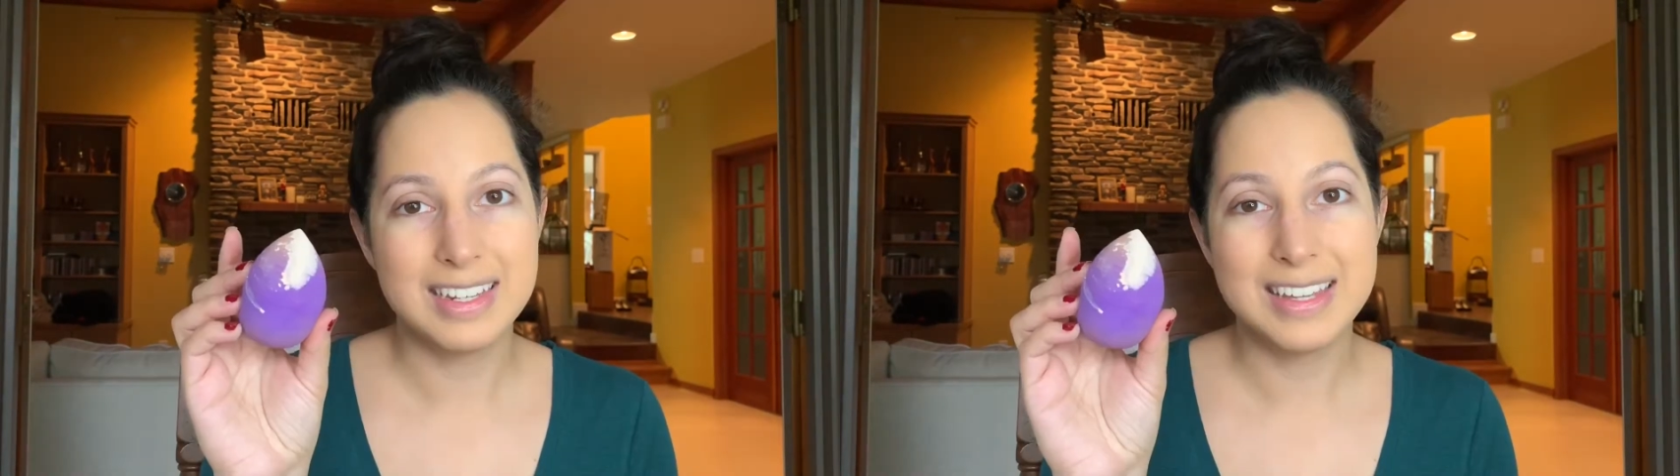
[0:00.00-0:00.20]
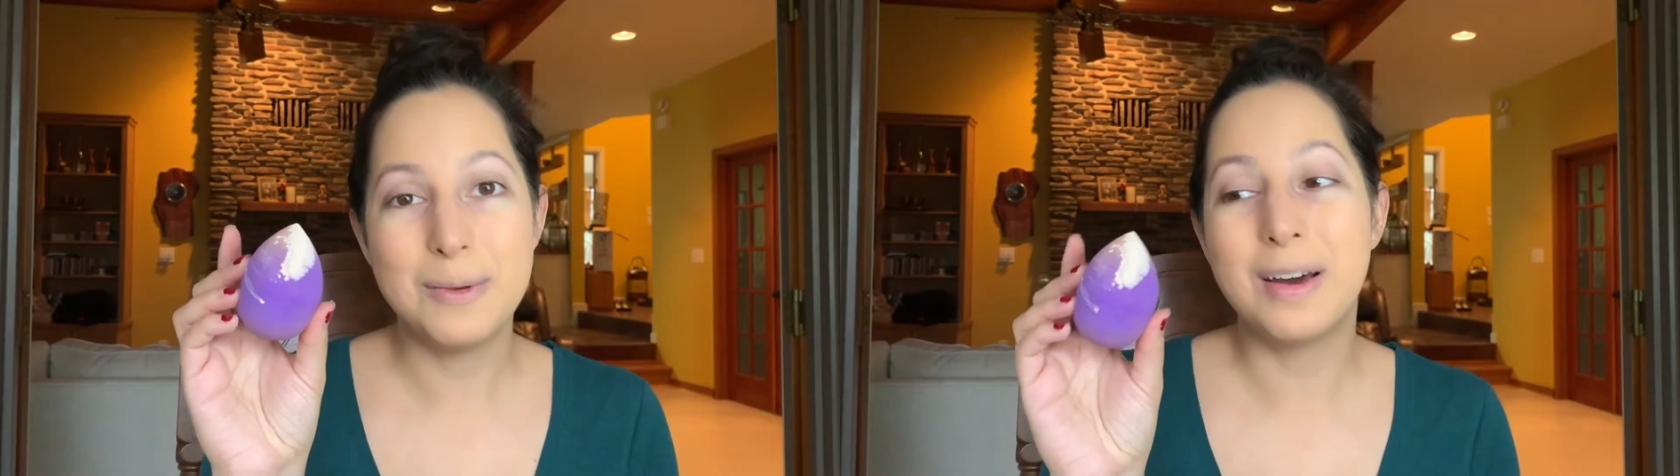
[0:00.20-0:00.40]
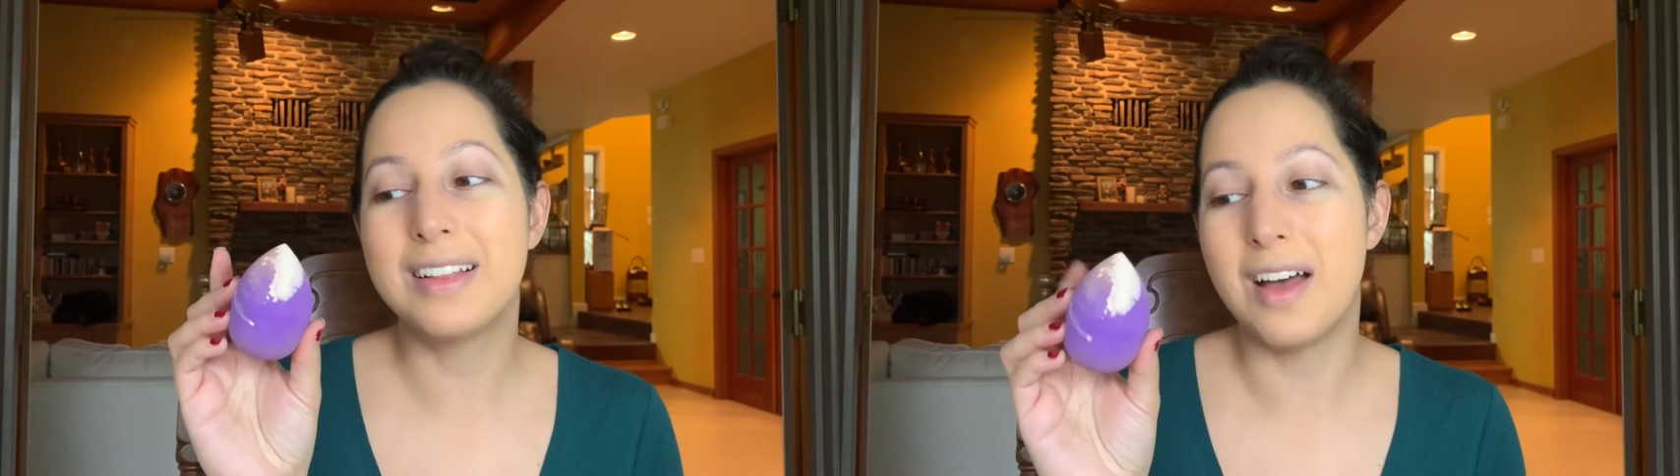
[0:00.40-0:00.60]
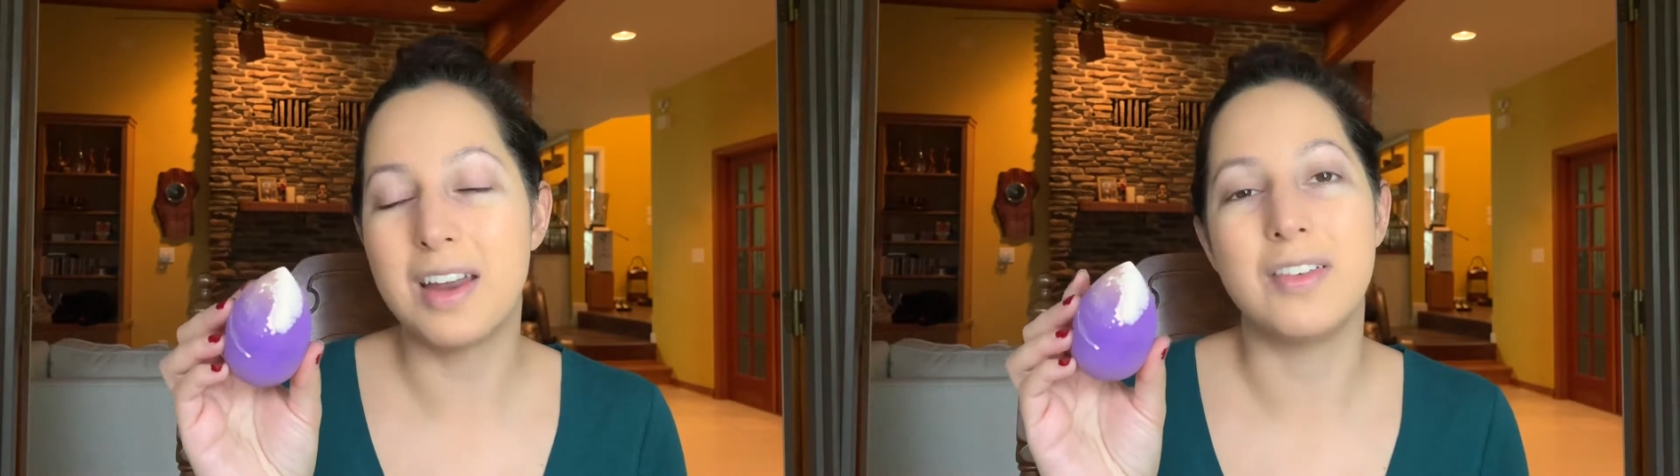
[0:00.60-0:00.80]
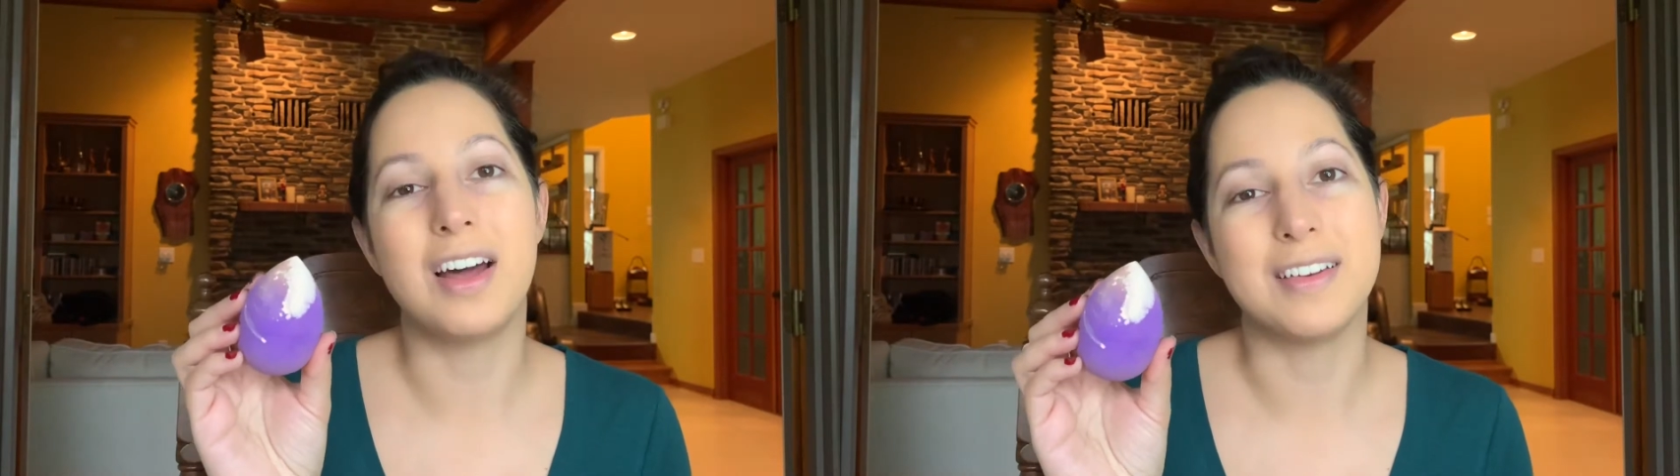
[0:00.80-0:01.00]
You want a lot
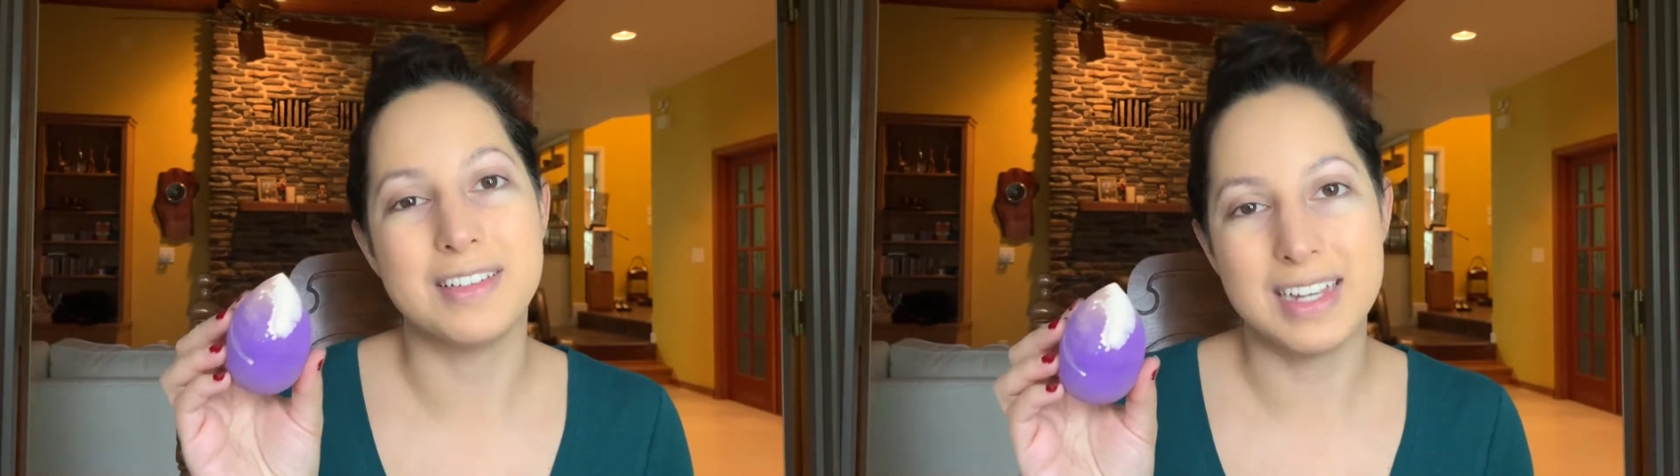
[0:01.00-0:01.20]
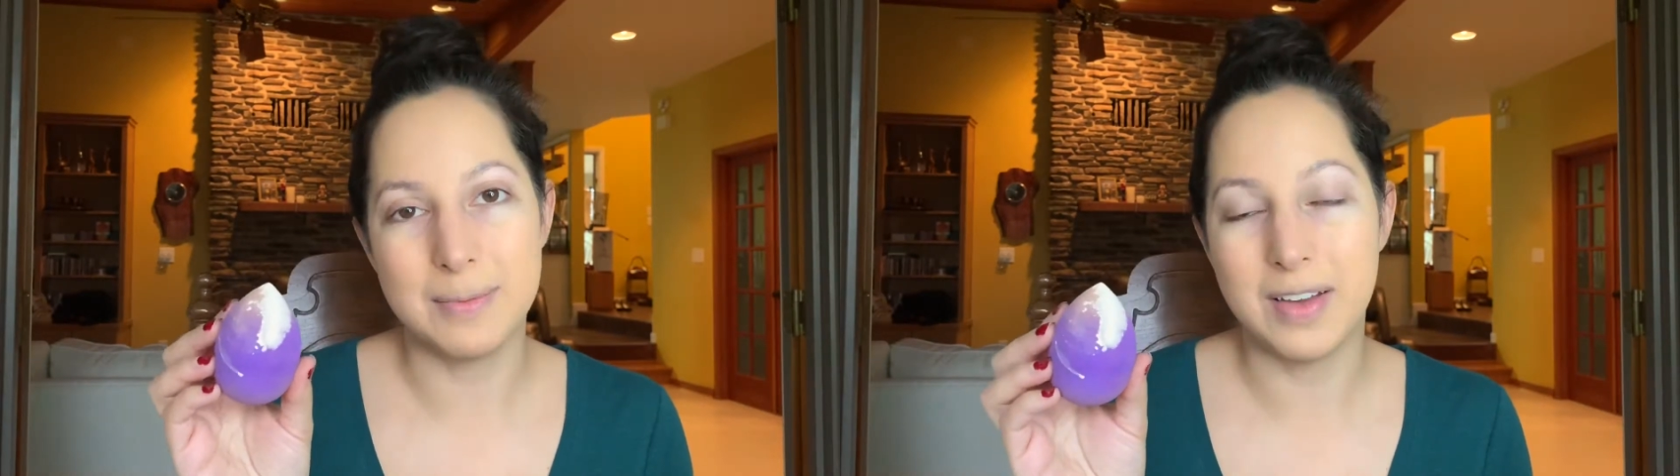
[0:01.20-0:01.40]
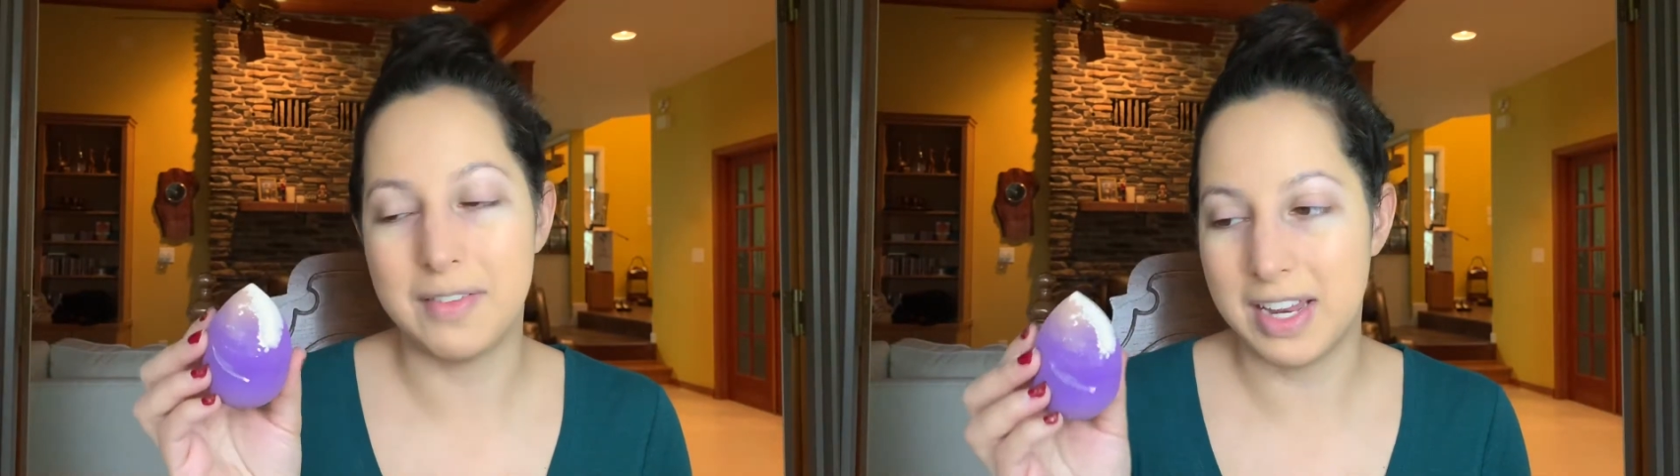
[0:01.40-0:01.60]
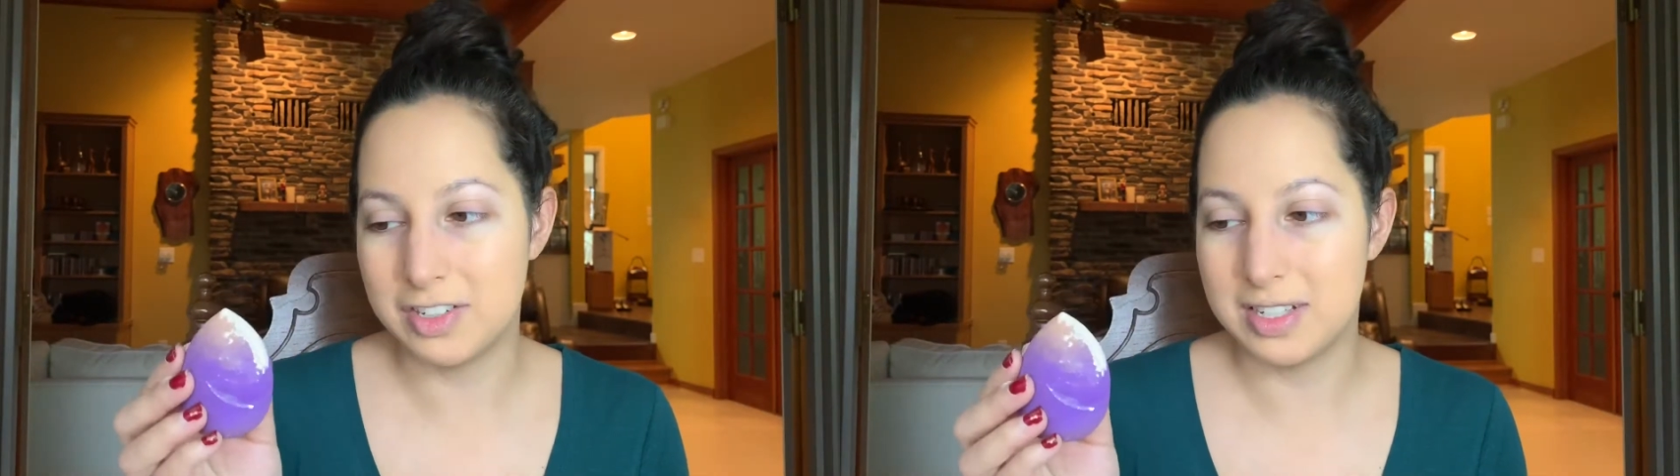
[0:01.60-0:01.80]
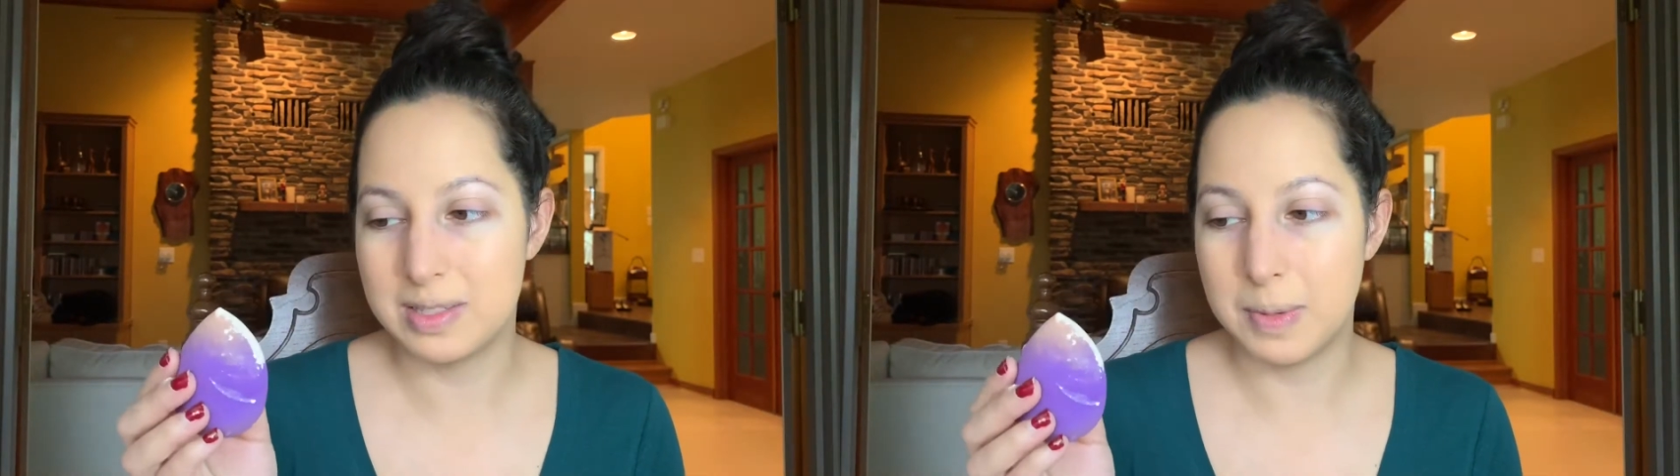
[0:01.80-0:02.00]
of it on your damp
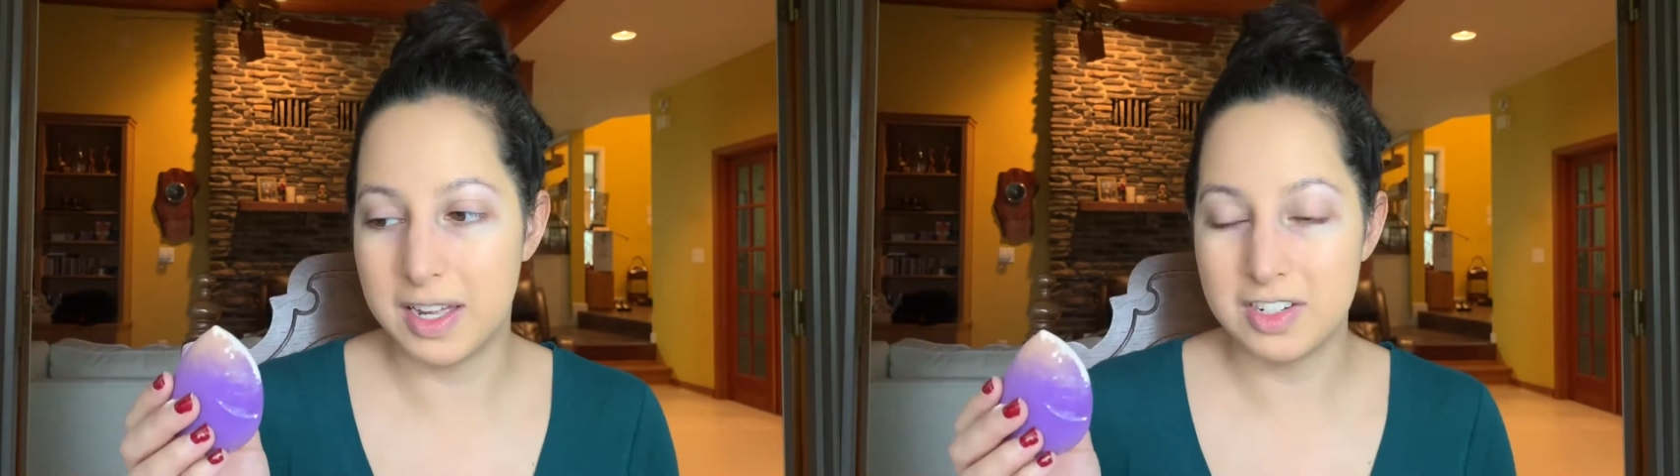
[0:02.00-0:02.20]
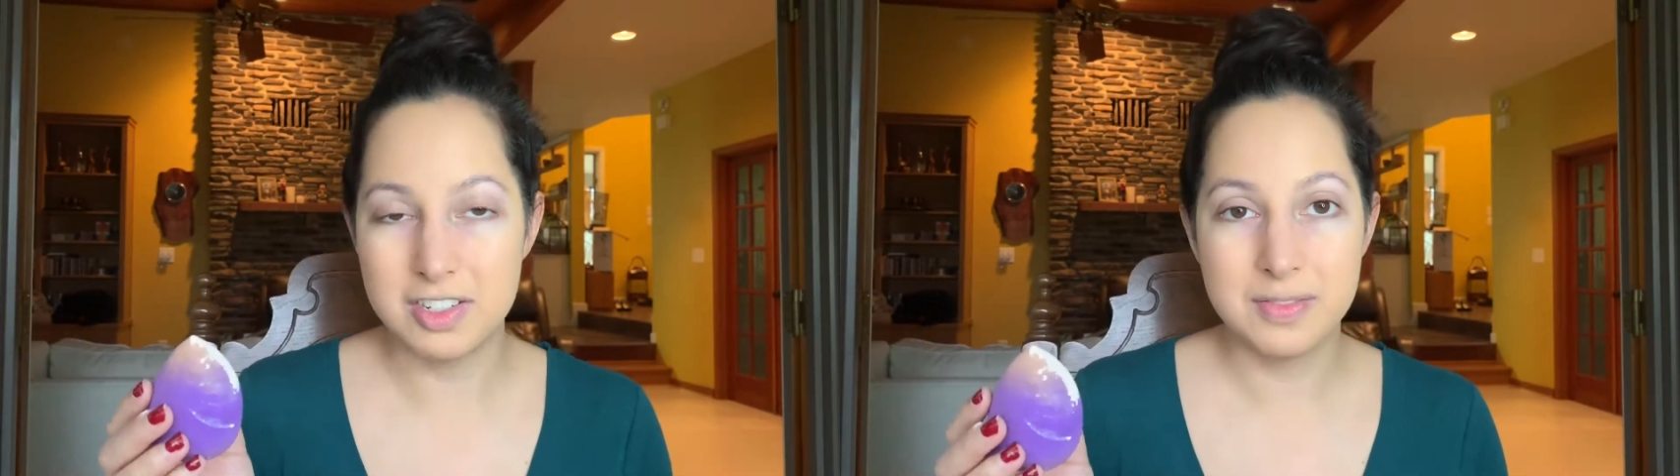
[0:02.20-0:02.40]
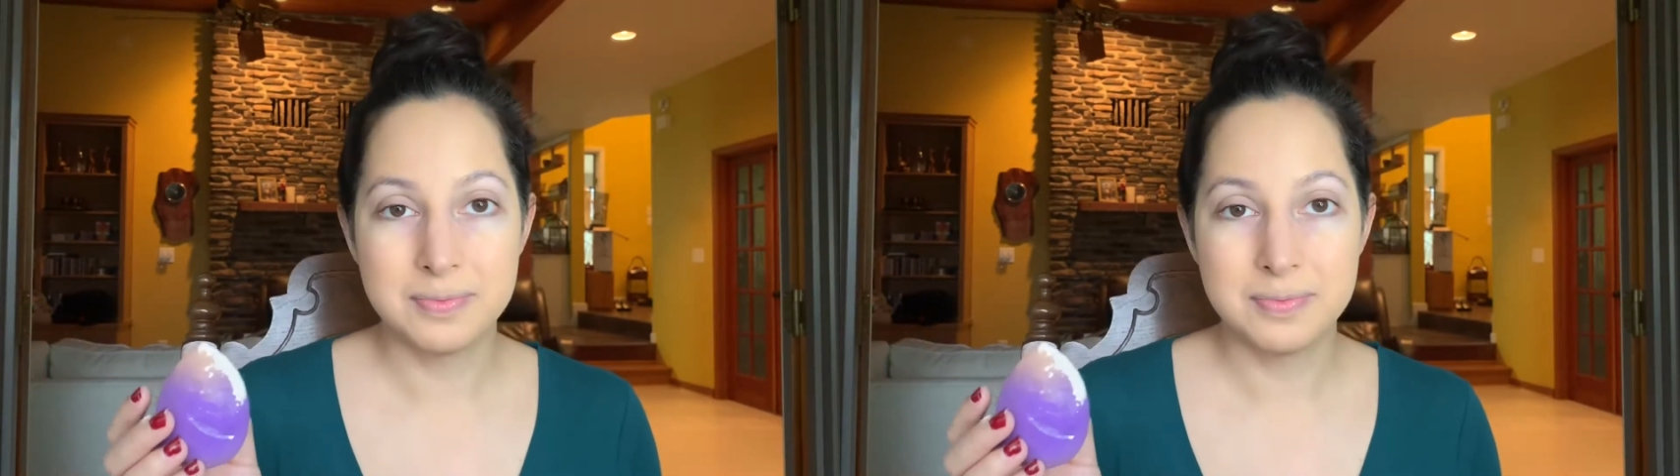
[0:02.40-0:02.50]
foundation sponge.